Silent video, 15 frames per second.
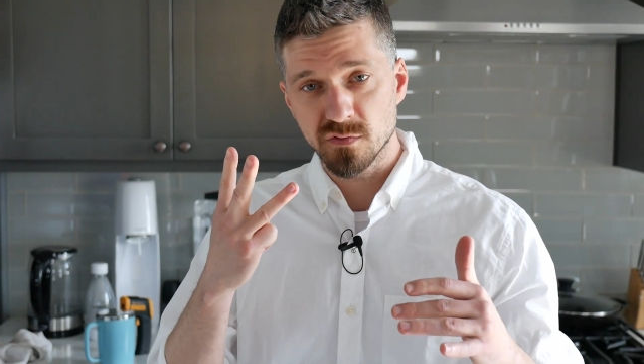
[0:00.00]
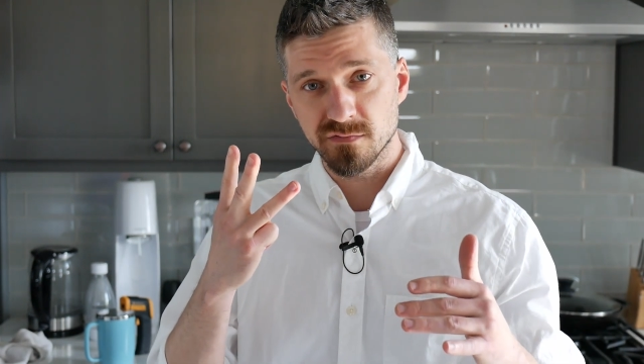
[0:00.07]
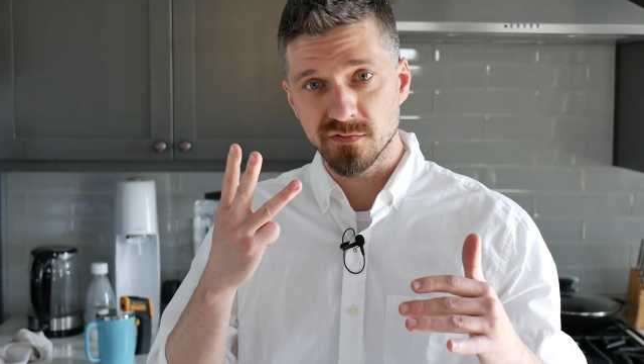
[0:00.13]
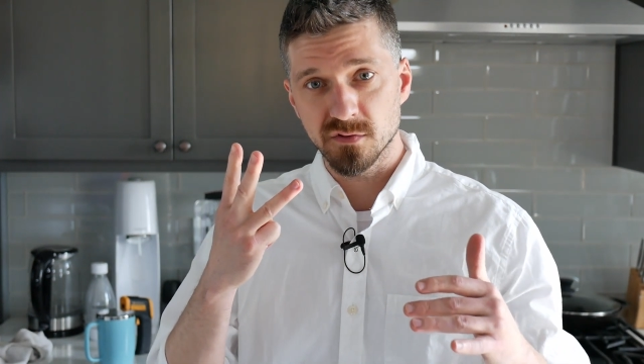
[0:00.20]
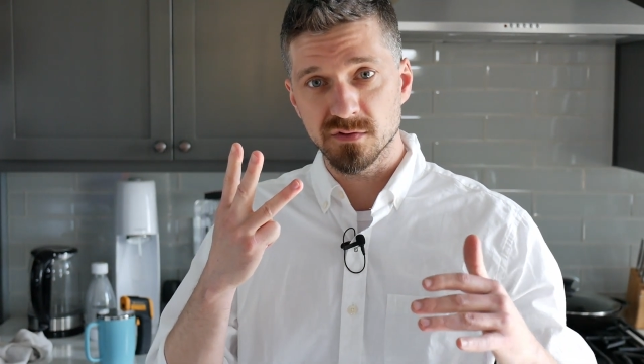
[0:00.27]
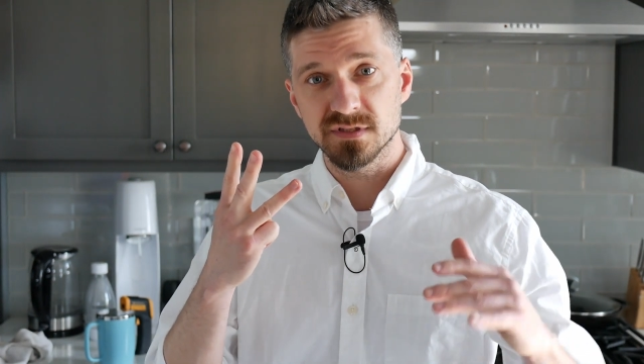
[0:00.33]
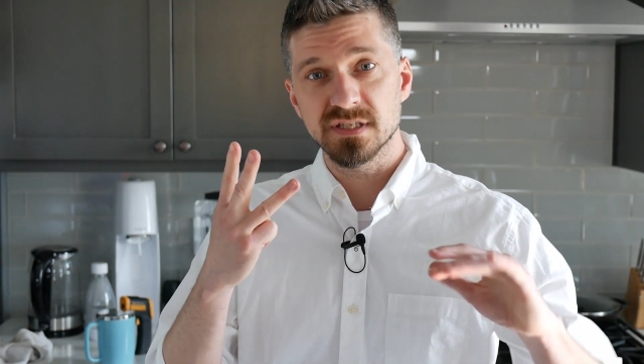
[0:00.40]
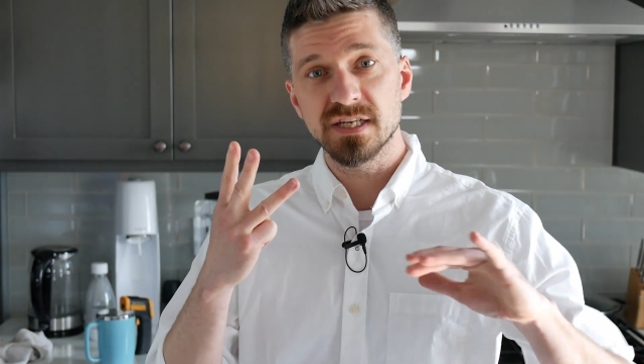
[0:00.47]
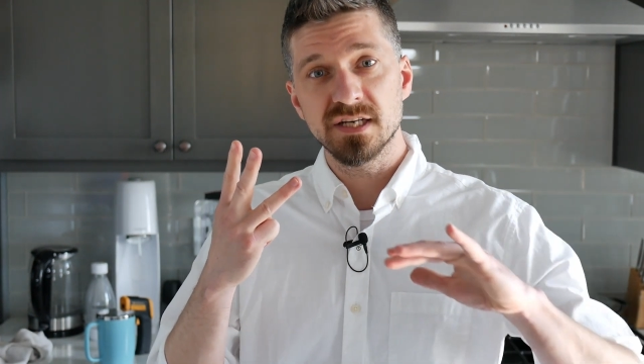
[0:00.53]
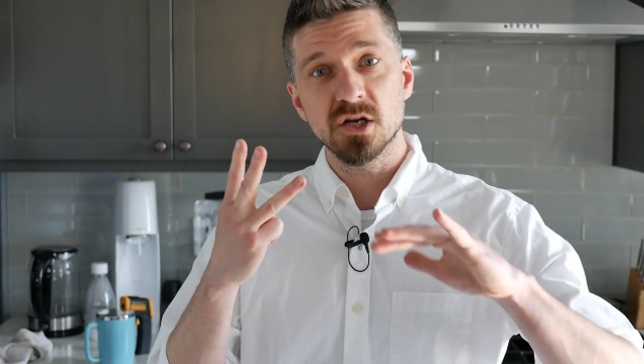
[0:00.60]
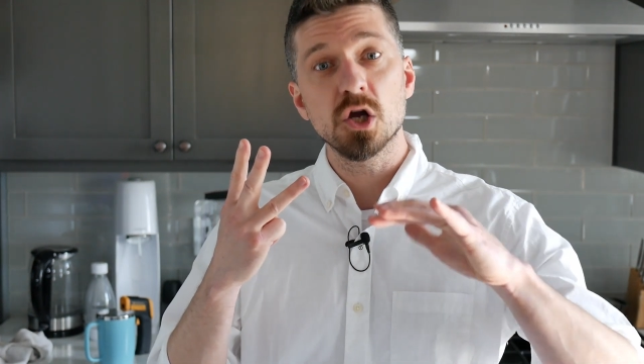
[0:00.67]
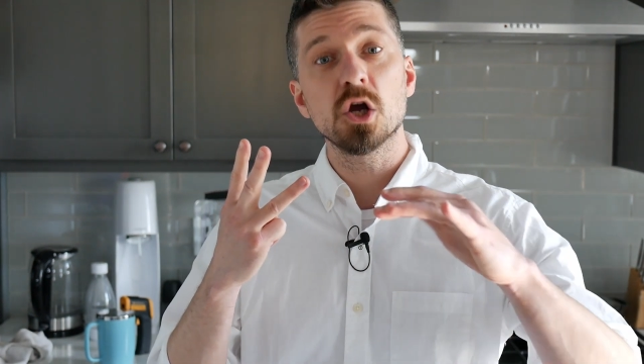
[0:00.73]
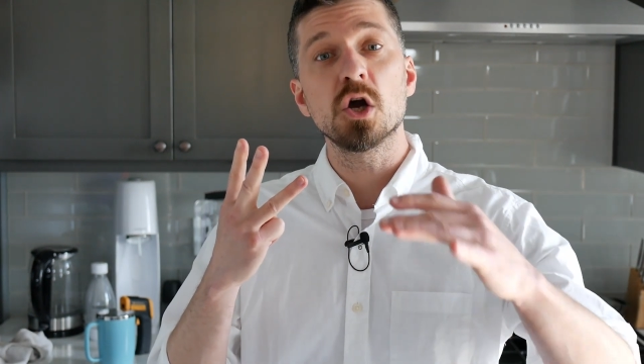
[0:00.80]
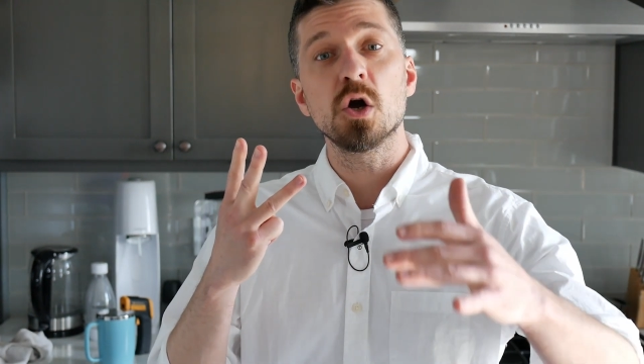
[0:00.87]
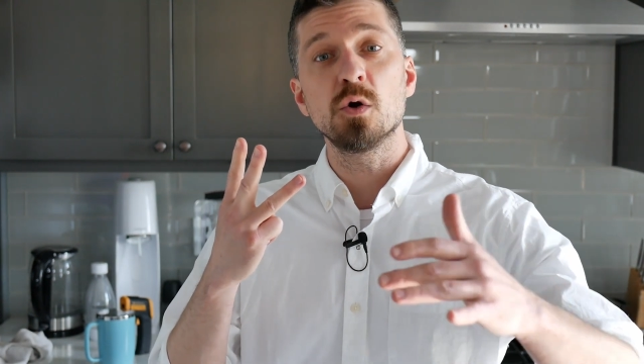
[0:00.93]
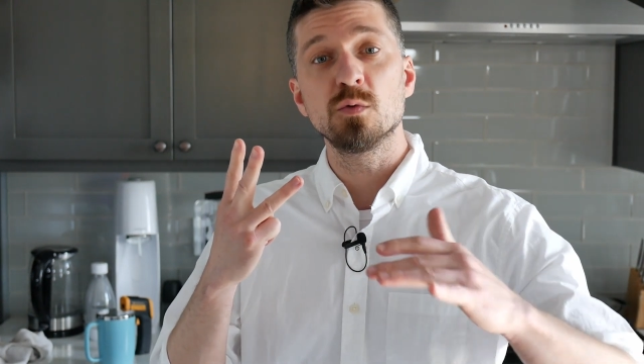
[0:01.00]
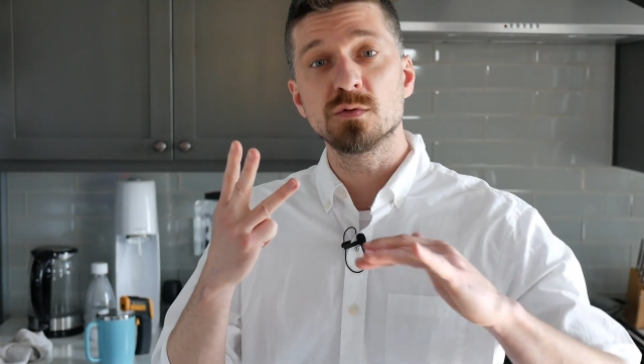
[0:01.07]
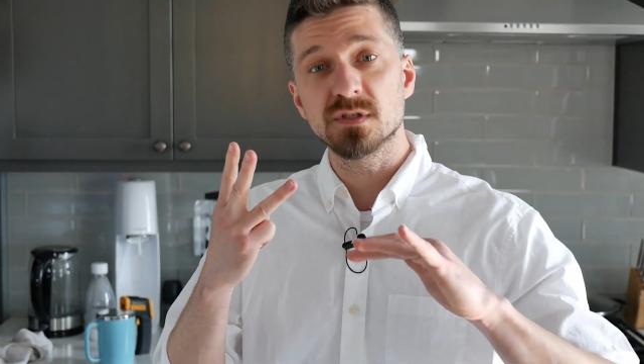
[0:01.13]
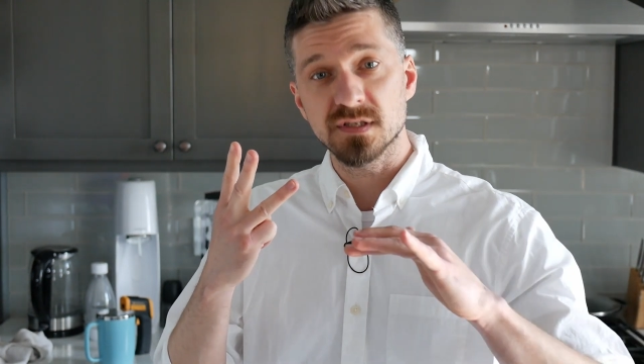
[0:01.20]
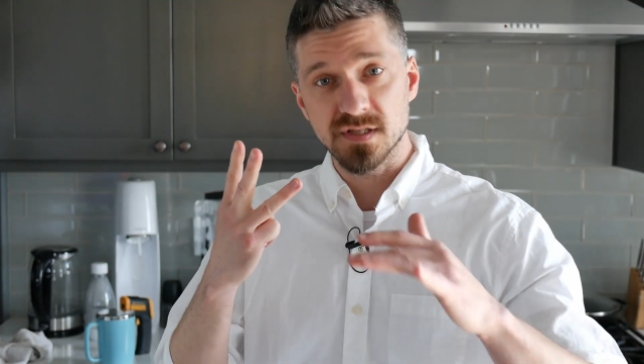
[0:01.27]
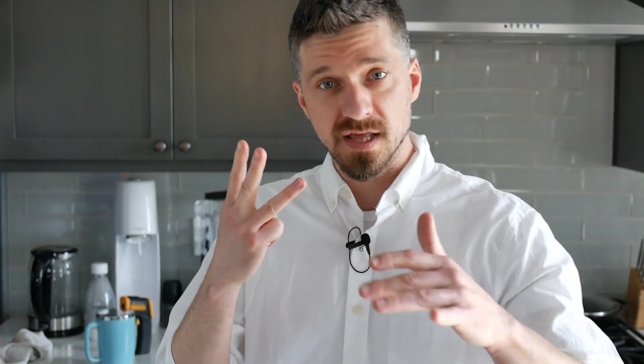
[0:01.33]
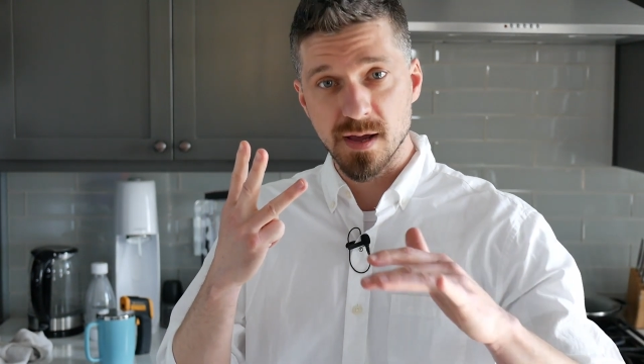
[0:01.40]
folds. It
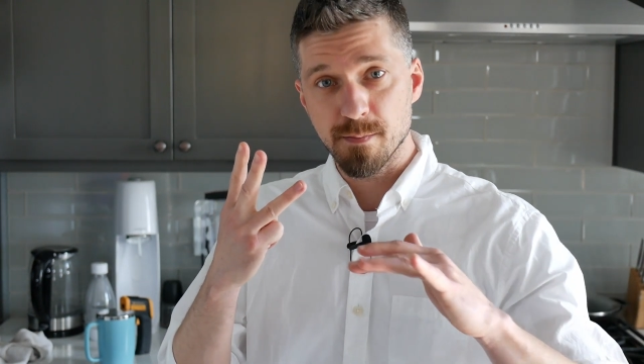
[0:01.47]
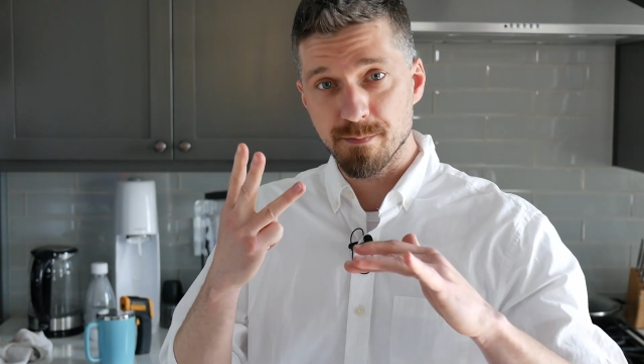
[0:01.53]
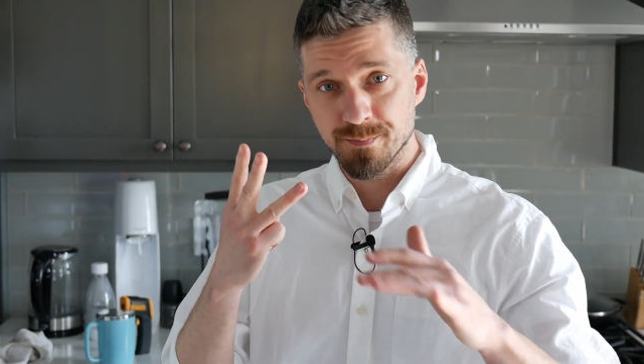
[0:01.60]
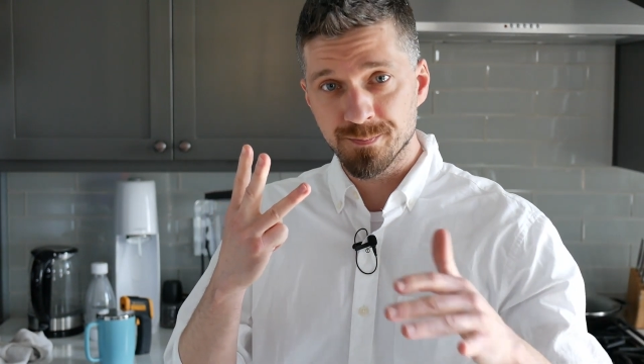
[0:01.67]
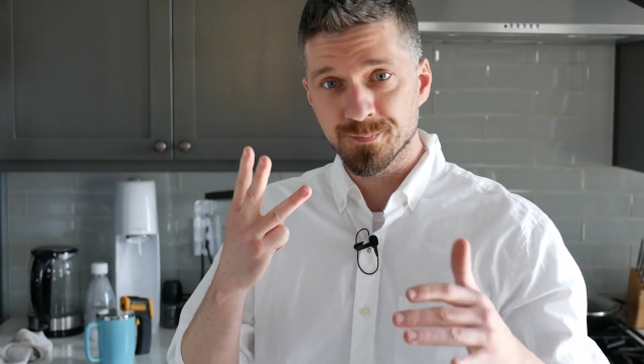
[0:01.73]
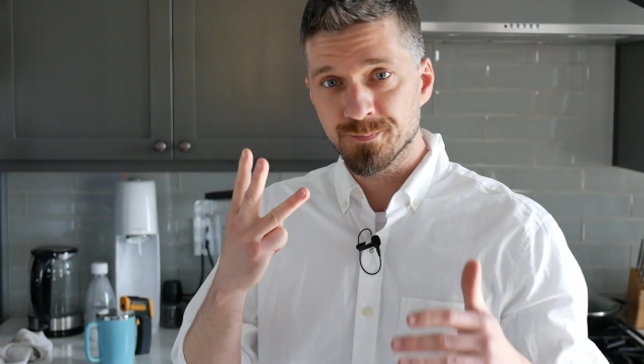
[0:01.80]
coats them.